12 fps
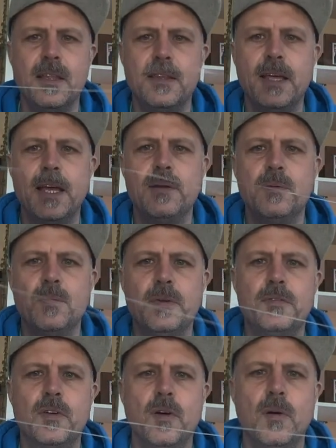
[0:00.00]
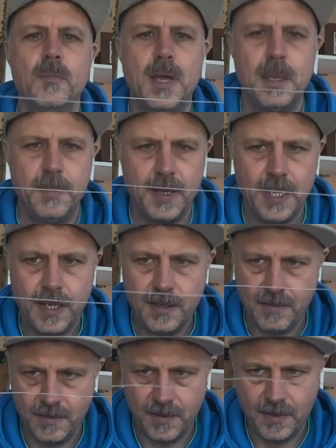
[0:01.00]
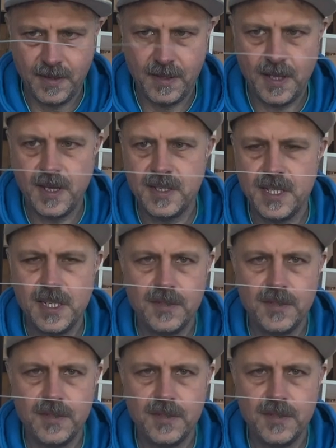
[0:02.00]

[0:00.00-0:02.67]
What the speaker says: Then we've got maybe 30